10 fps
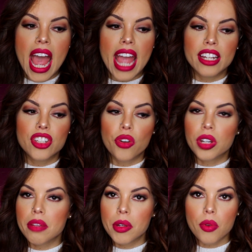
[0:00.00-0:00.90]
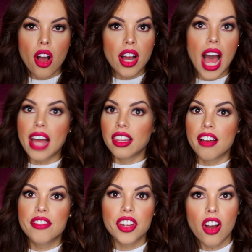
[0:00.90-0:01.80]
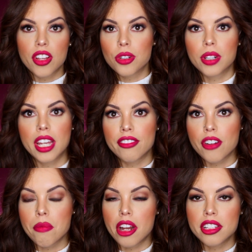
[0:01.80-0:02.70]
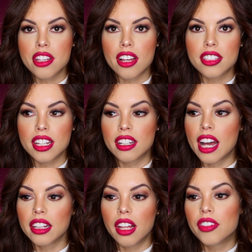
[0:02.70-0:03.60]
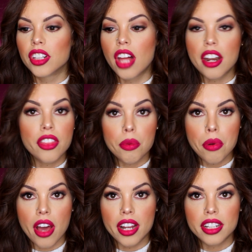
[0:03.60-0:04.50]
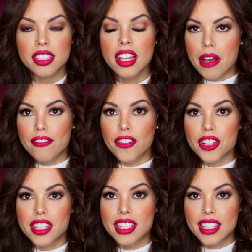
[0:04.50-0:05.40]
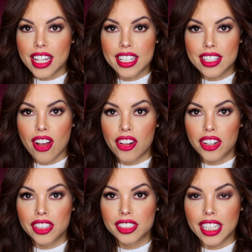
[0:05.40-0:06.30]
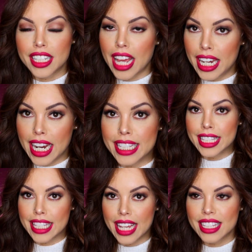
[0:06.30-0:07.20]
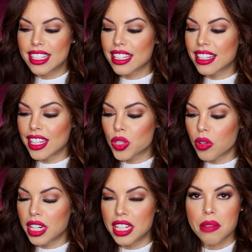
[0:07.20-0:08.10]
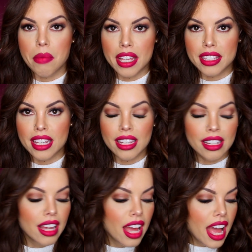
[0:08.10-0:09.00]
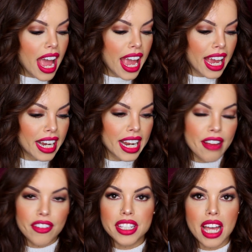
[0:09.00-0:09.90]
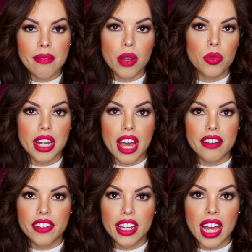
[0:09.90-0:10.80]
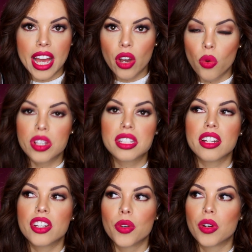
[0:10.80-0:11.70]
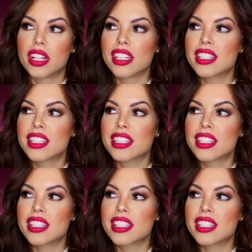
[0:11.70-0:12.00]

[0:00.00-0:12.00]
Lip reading: And don't get me wrong, I love the contour kit from Anastasia. I love a lot of their products, but for $6.99, this one is amazing. And every time I run out of it, I always get a new one.